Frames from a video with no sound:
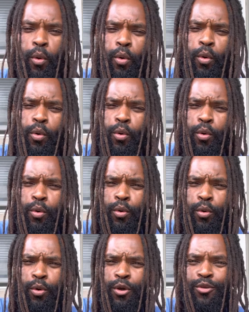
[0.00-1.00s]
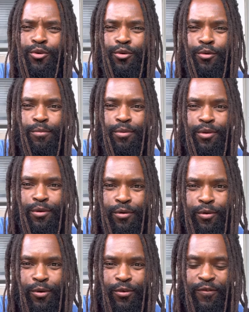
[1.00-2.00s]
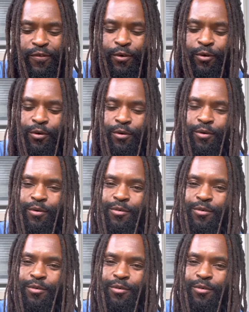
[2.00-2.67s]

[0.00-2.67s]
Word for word: Oh, you beautiful.